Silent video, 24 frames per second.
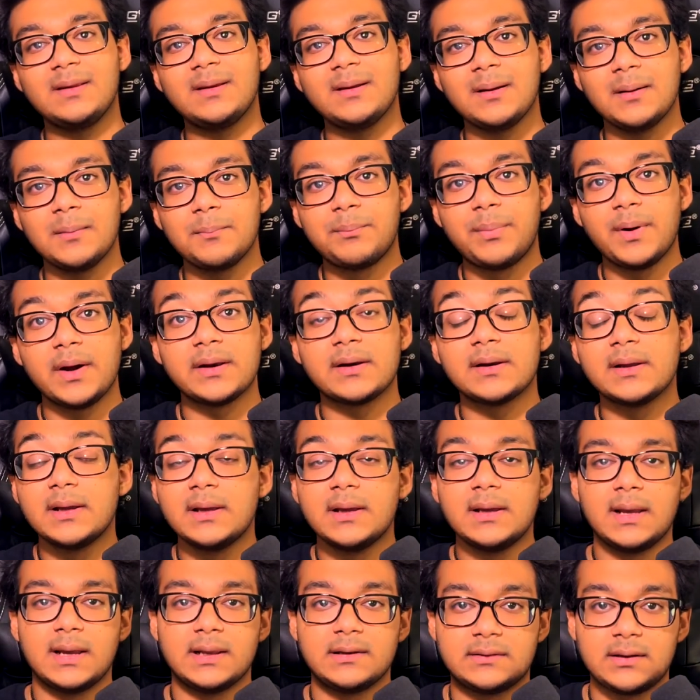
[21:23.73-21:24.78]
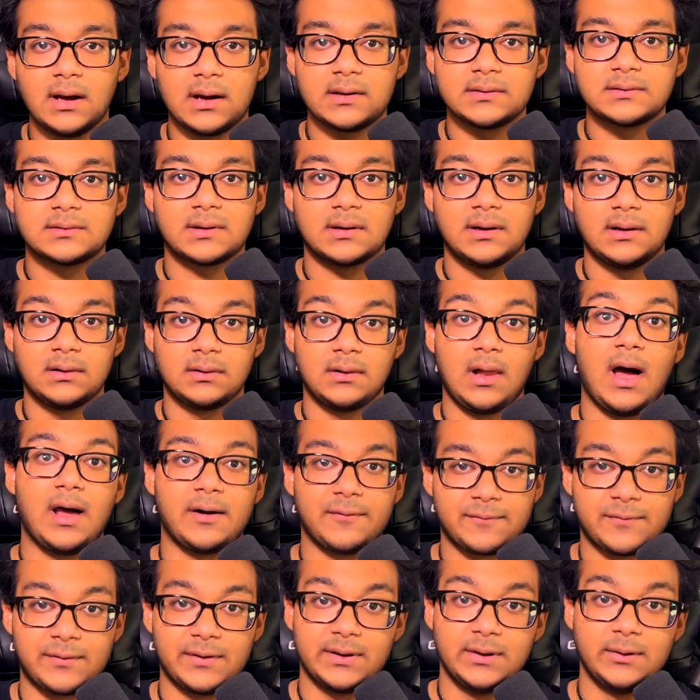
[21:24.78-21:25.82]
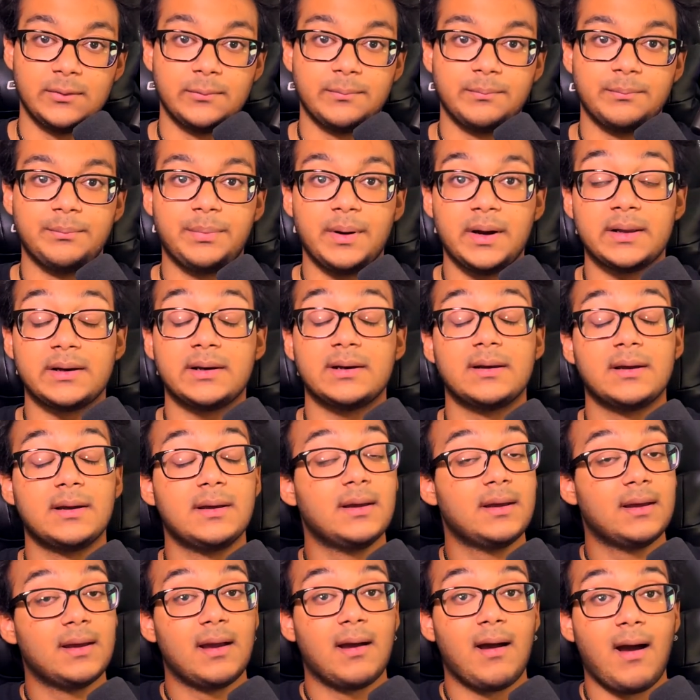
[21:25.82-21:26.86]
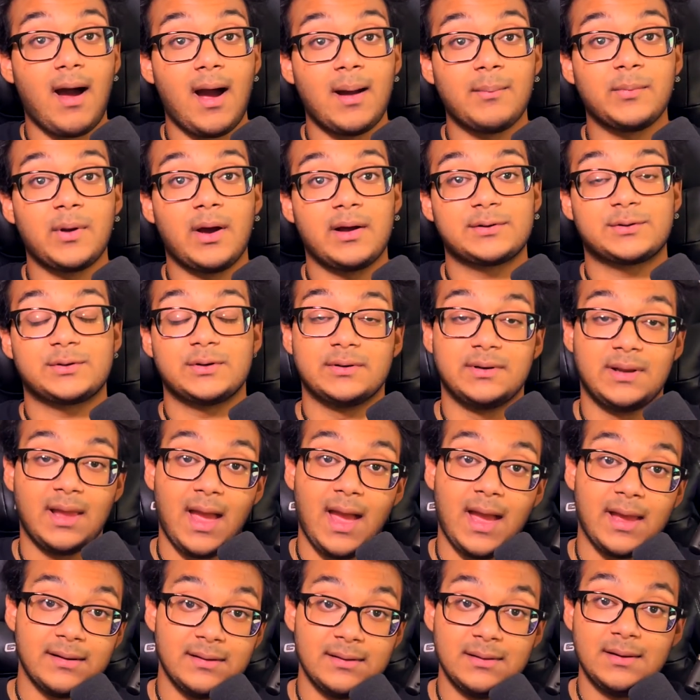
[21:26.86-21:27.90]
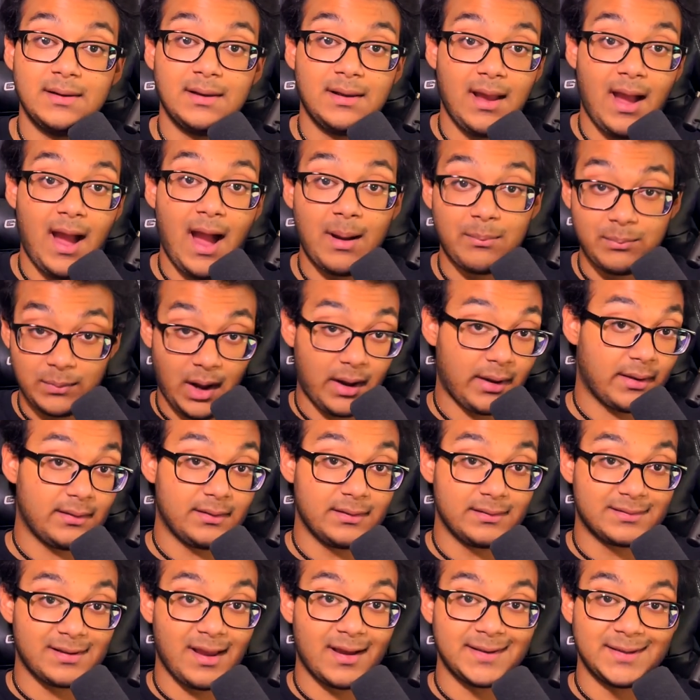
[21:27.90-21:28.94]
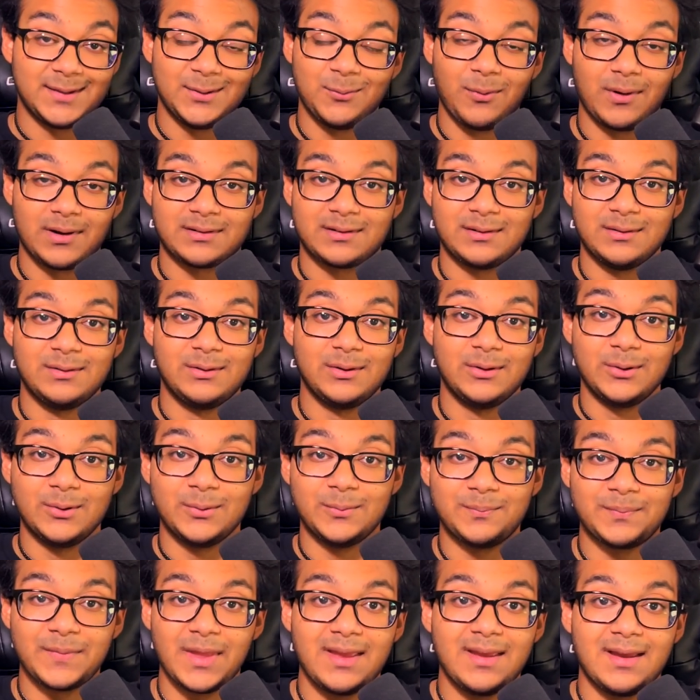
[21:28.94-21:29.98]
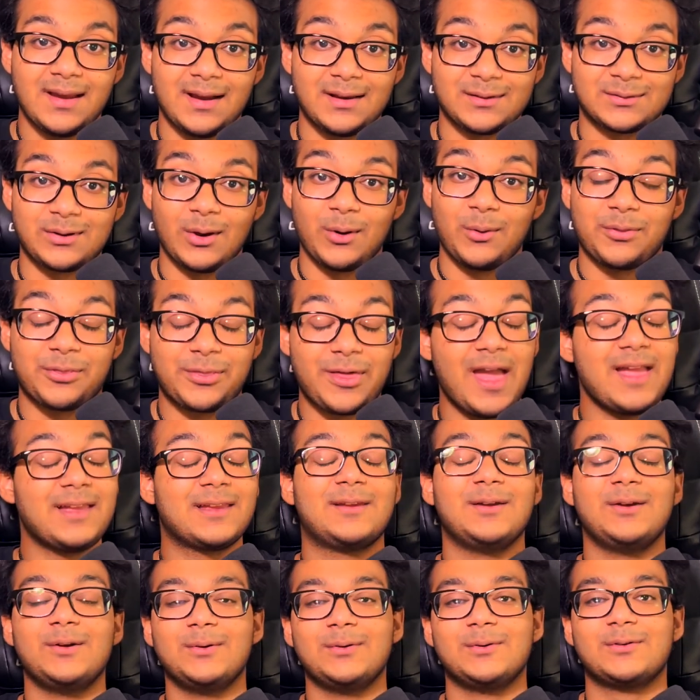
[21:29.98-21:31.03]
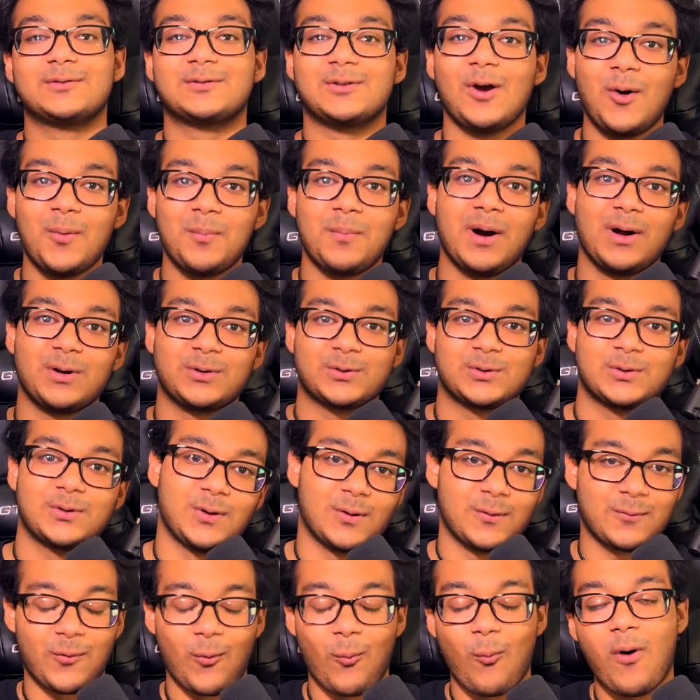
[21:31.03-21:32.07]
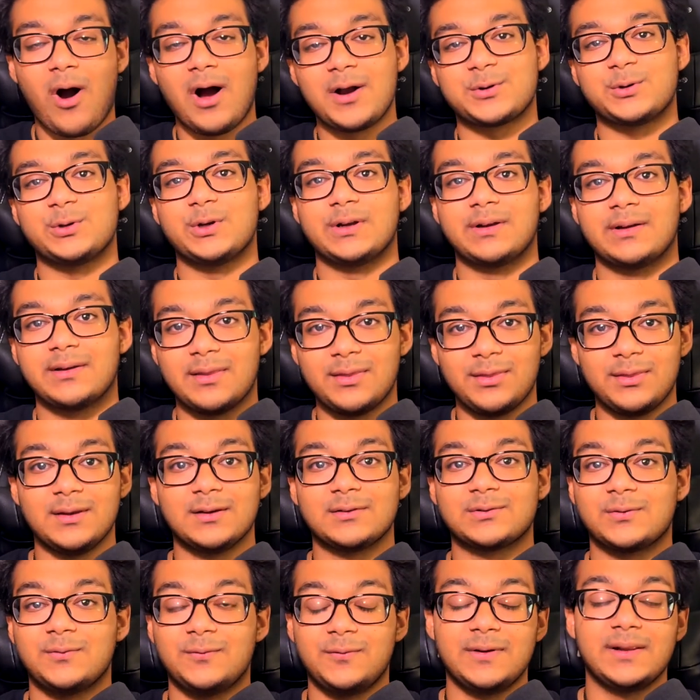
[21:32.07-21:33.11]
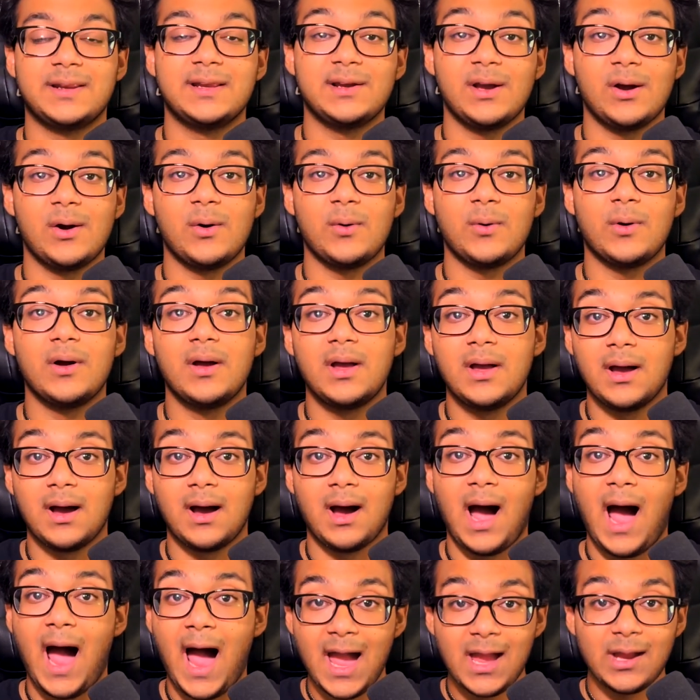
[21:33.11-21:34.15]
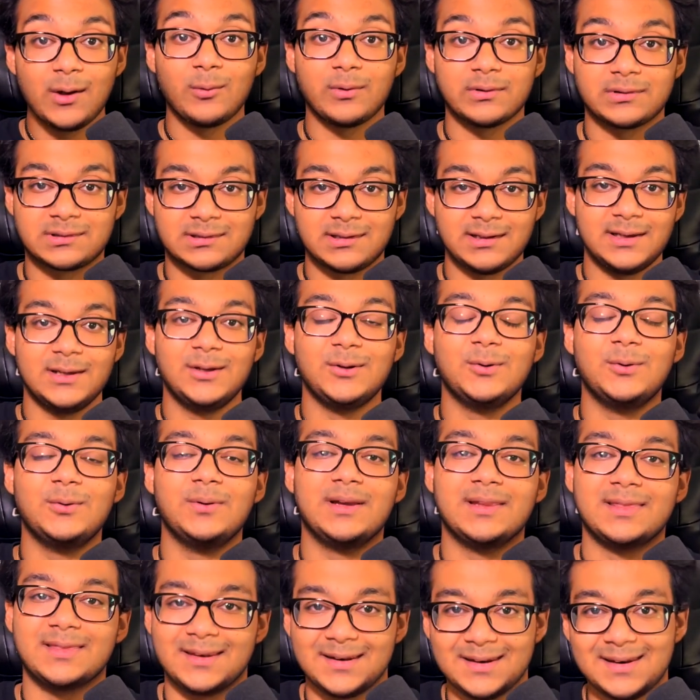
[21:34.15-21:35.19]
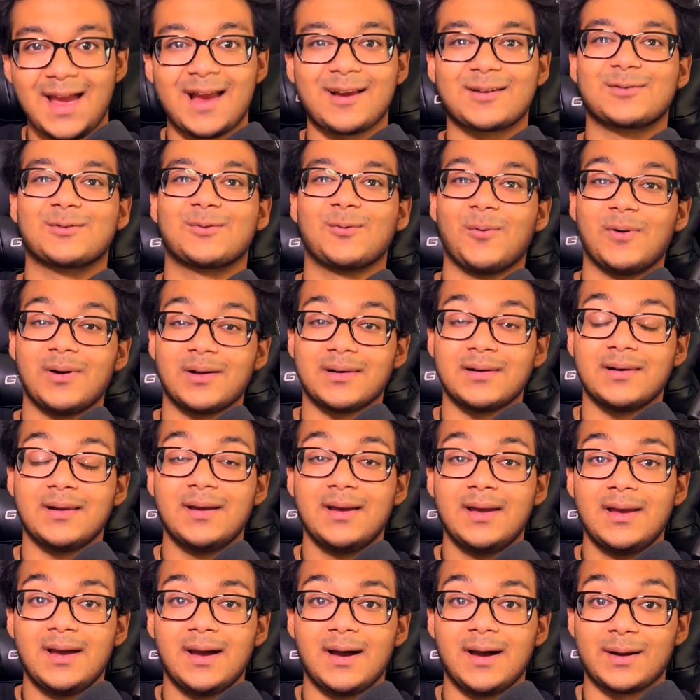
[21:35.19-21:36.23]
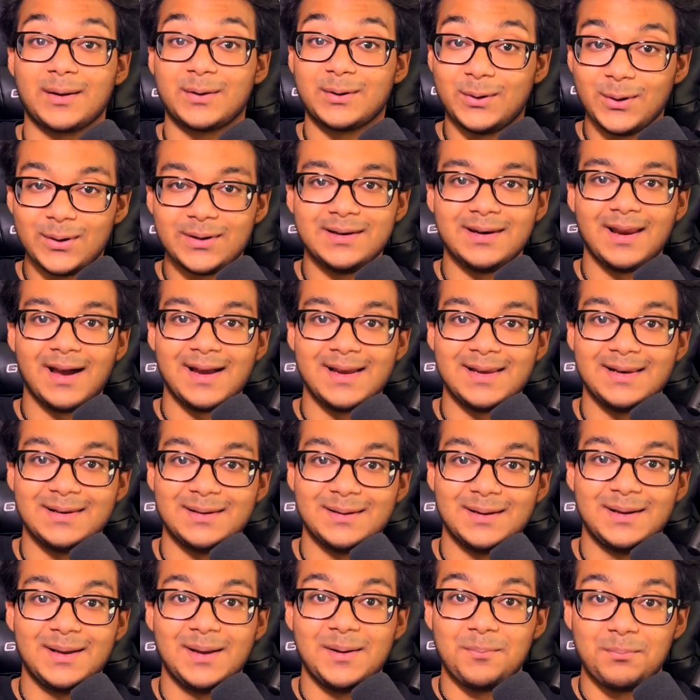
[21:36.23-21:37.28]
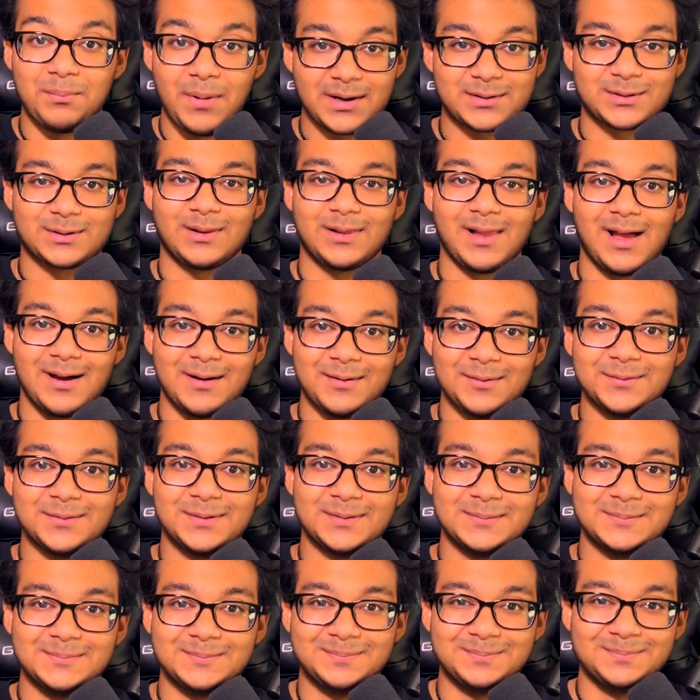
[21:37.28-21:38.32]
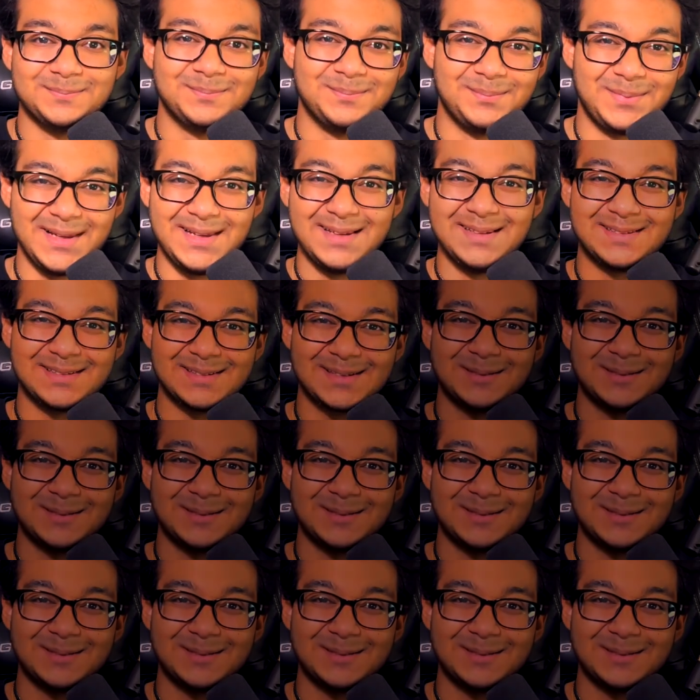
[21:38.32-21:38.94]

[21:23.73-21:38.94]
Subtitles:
But it does a lot for you. But I'm not your dad. I'm not going to tell you what to do. So thank you so much for watching this video. I will see you in the next one. Good night. Much love. Peace.